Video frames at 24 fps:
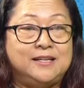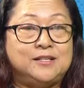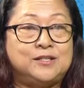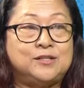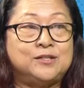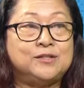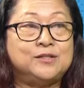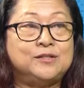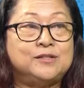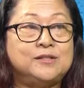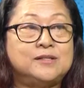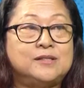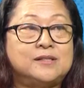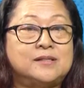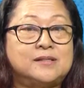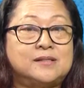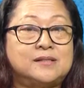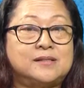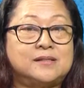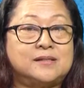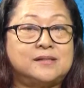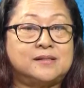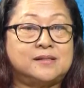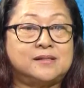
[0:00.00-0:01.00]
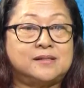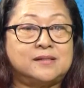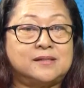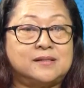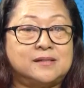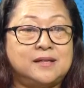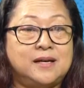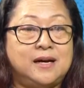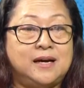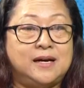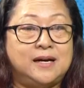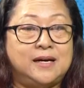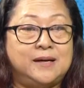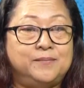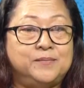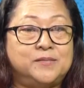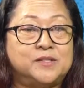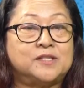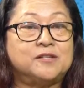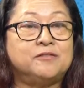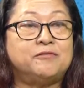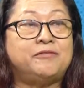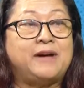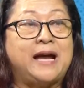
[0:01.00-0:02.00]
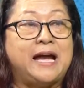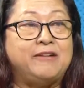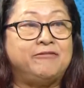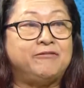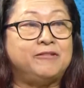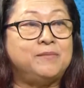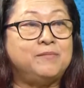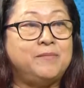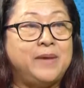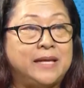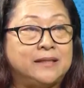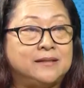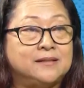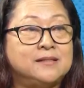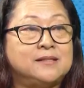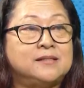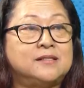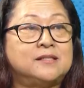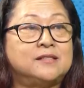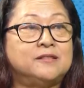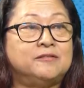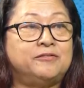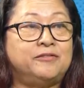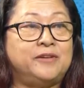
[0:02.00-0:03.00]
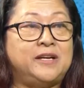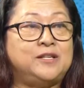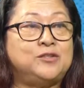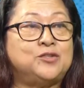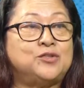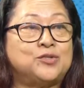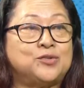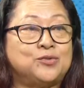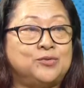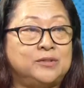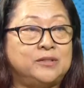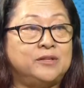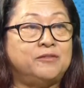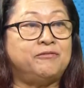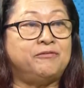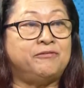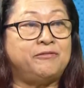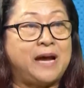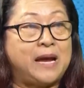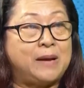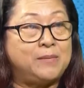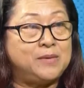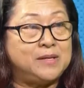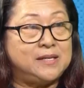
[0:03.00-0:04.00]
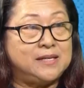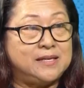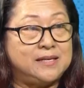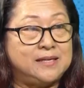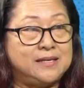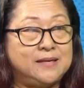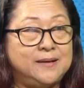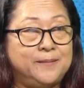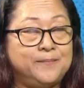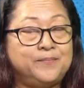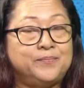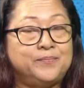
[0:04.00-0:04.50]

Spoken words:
to survival methods of ensuring the family